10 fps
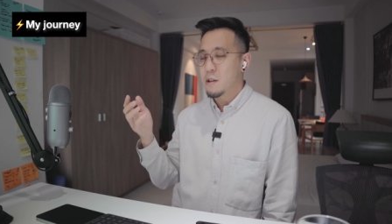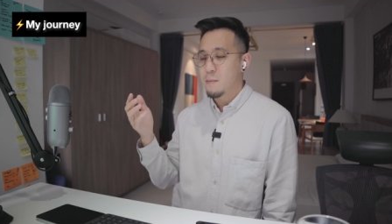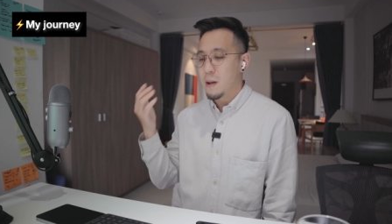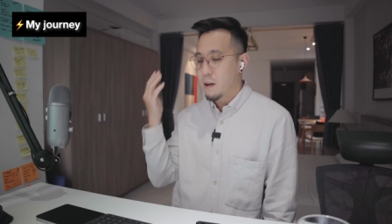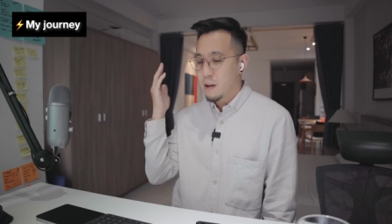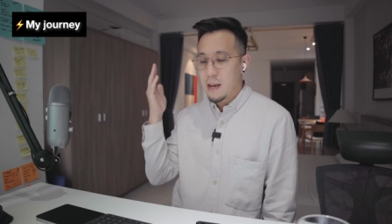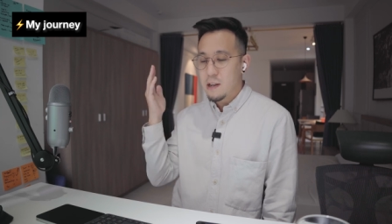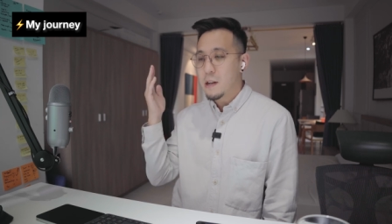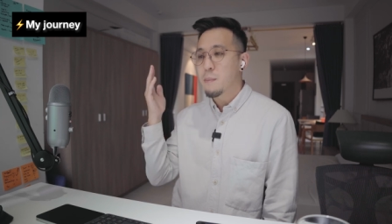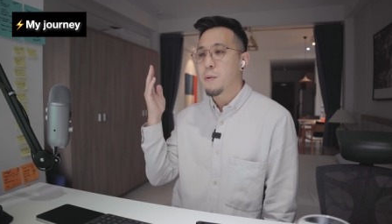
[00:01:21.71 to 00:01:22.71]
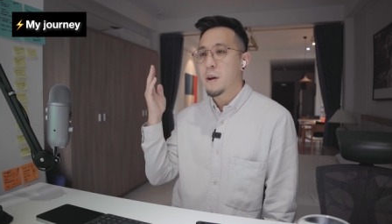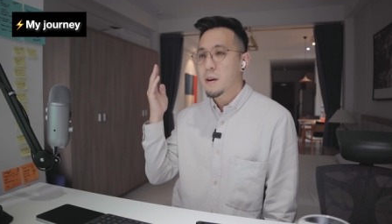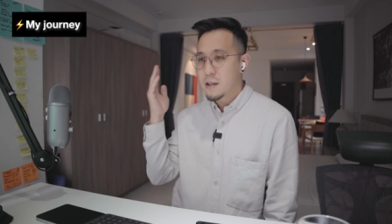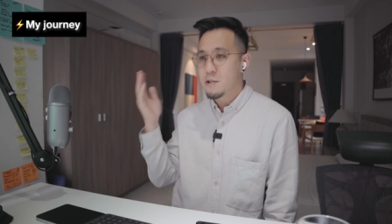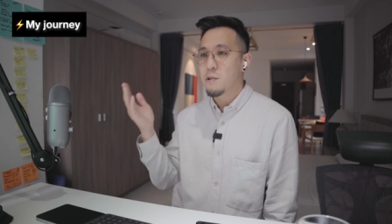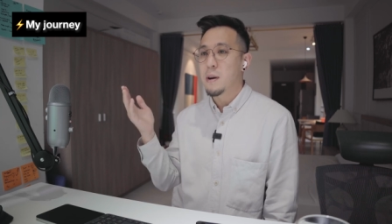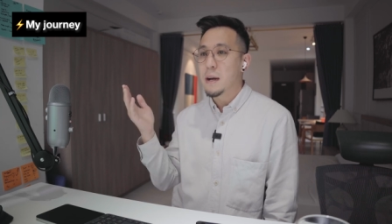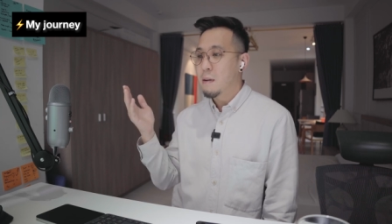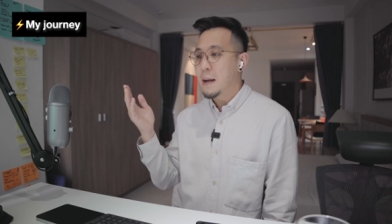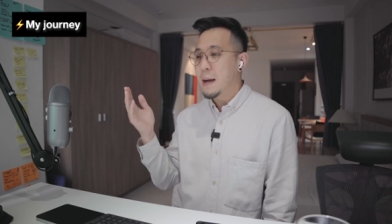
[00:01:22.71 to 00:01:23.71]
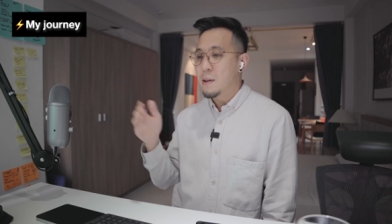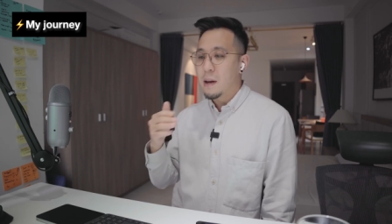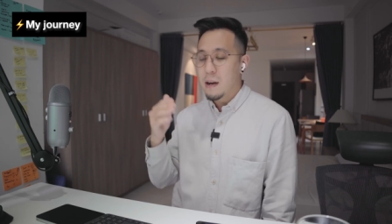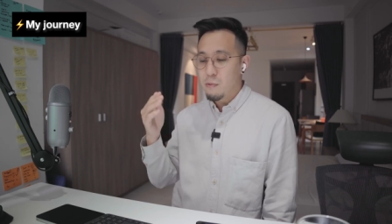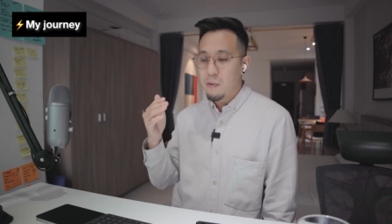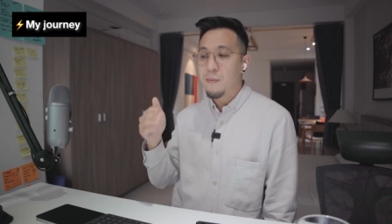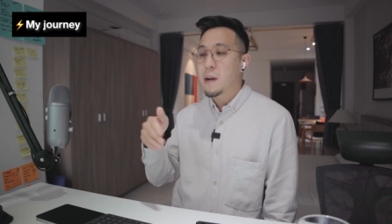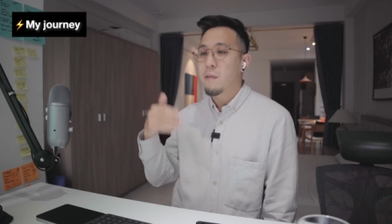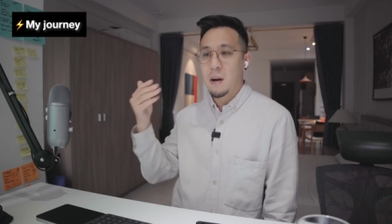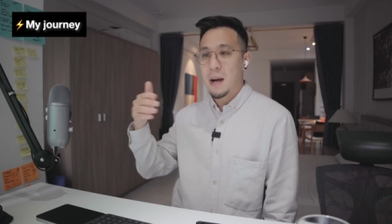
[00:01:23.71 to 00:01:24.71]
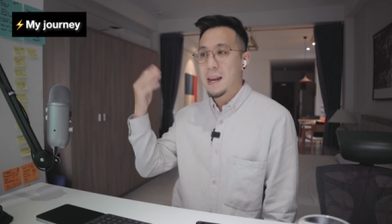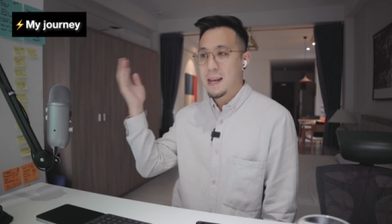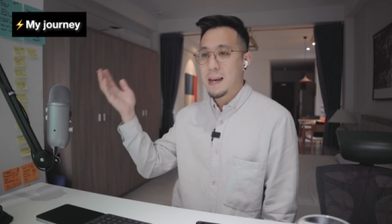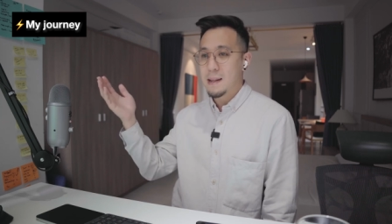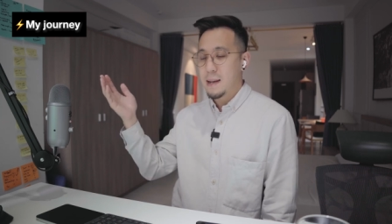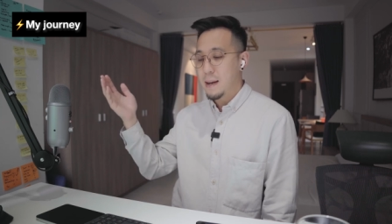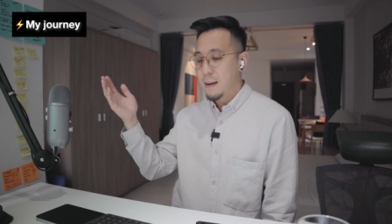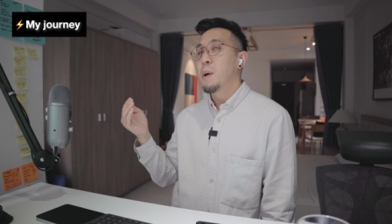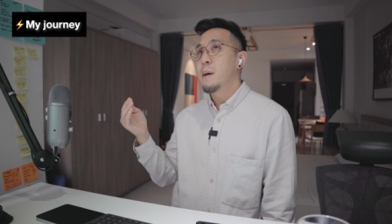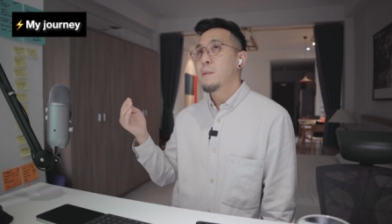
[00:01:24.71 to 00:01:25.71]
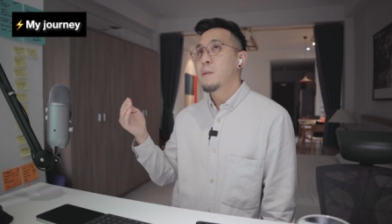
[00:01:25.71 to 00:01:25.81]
It's gonna be like, okay, you need a product, let's do it, right? And then I would figure out how to get there. But